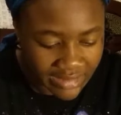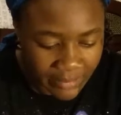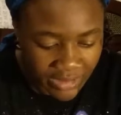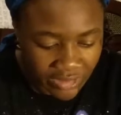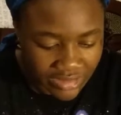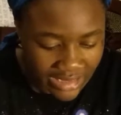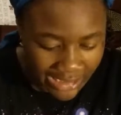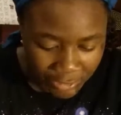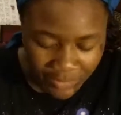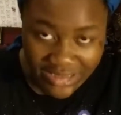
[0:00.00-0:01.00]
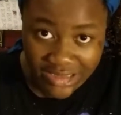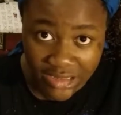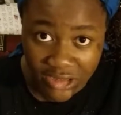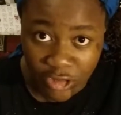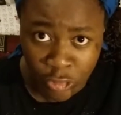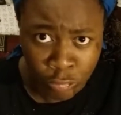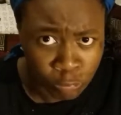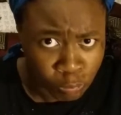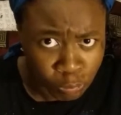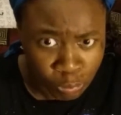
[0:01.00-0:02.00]
and let me go skating with my sister.
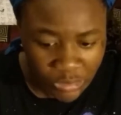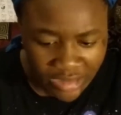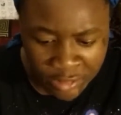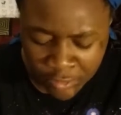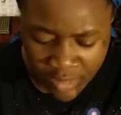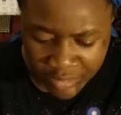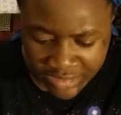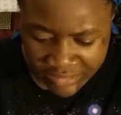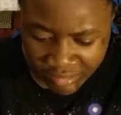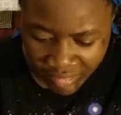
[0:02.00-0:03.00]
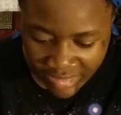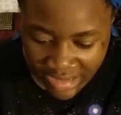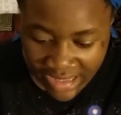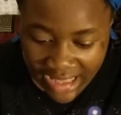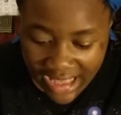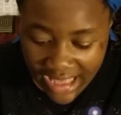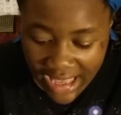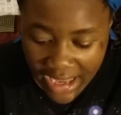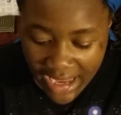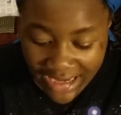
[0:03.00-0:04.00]
I don't remember.
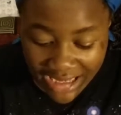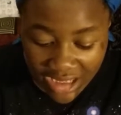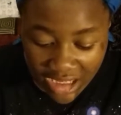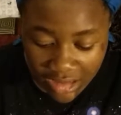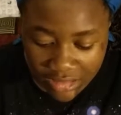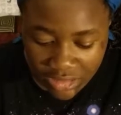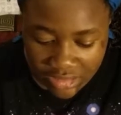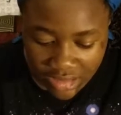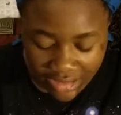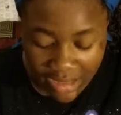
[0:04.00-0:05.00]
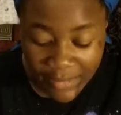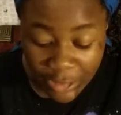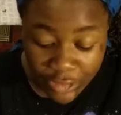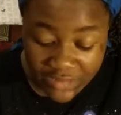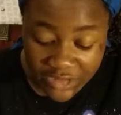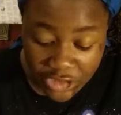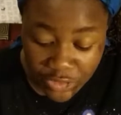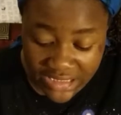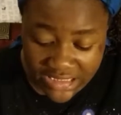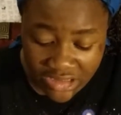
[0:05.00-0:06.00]
And I got to go skating. Okay, my Christmas
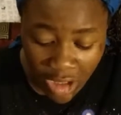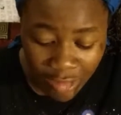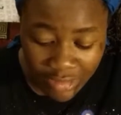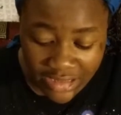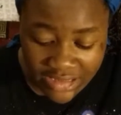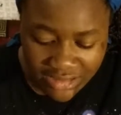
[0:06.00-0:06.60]
tree is all.